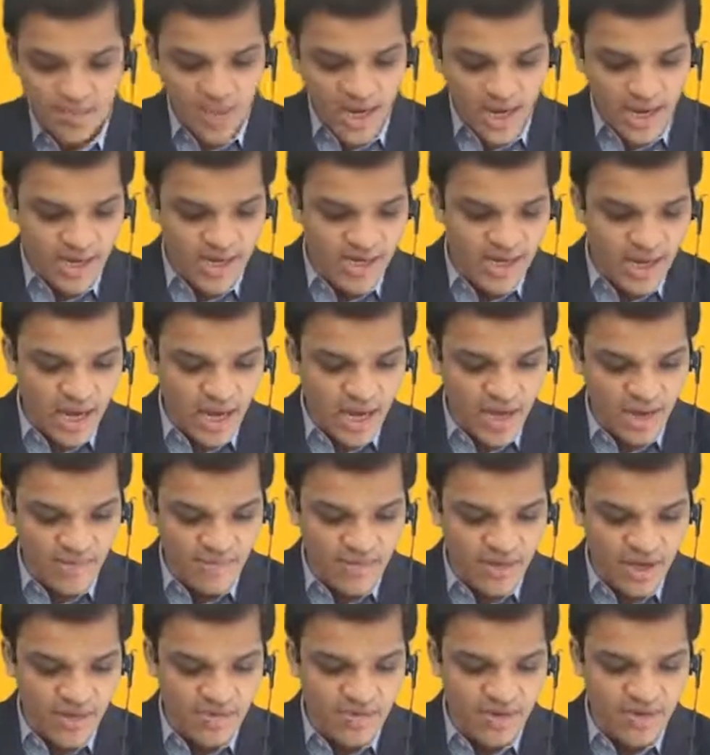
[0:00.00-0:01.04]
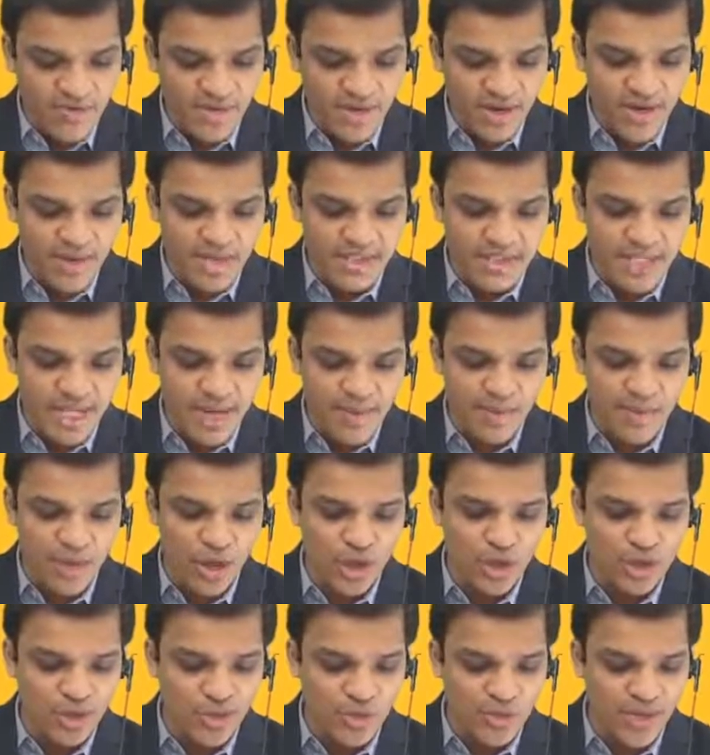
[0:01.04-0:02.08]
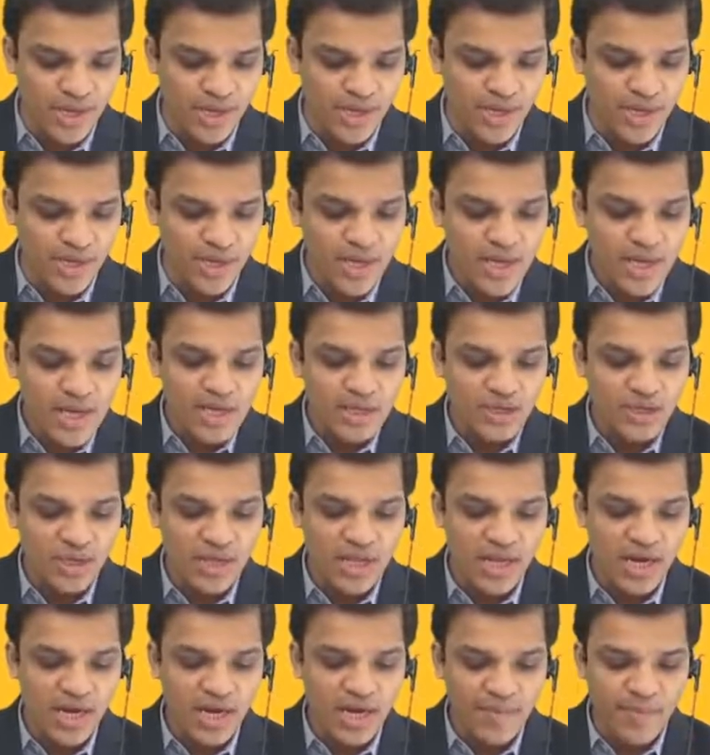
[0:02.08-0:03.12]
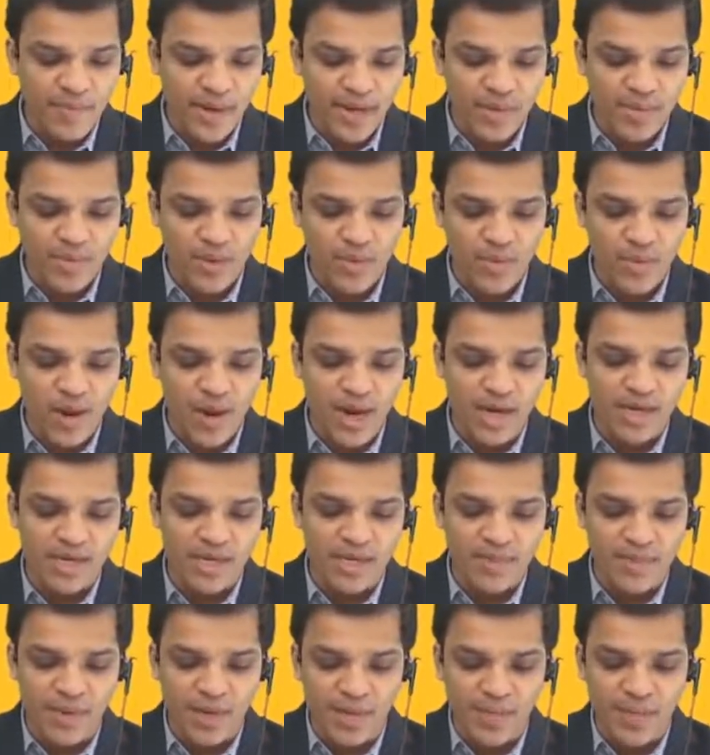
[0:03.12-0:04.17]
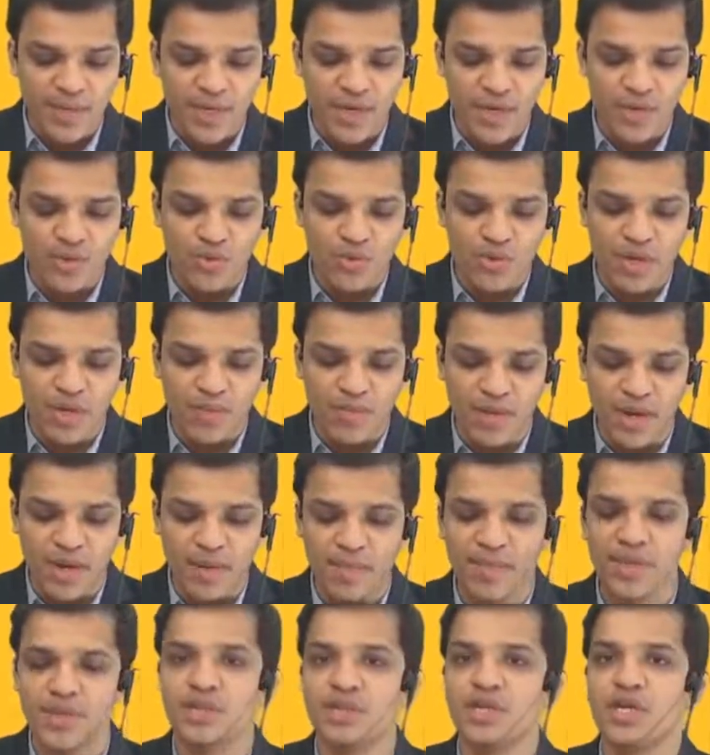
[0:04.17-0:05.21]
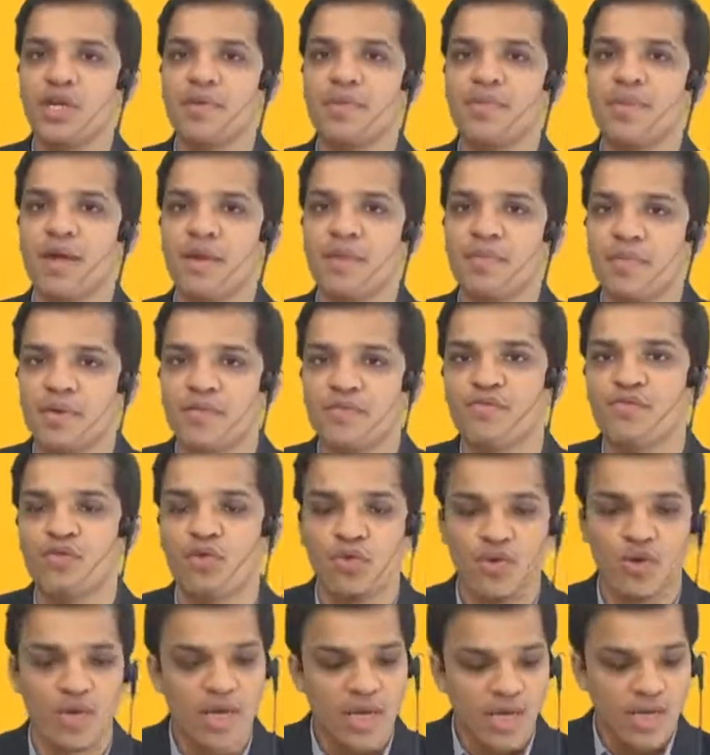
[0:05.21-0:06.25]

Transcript: We have given an example also over here. So there are department 1, department 2, department 3, department 4.